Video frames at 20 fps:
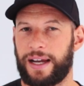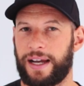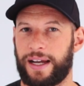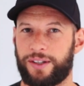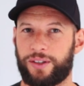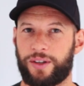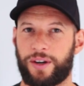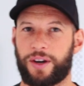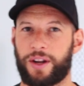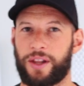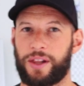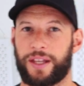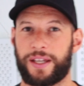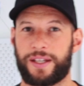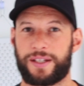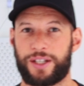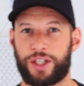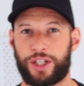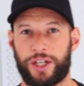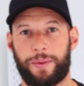Uh, not
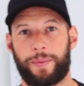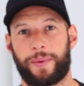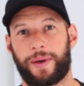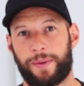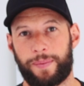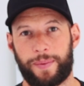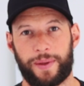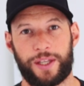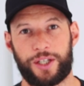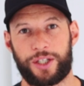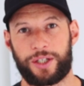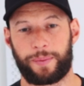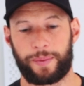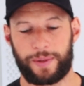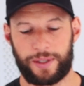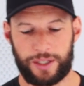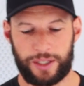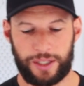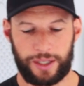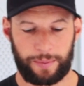only is it cheaper, but the
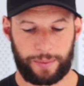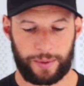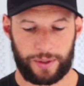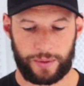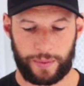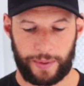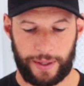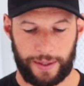shipping's cheaper as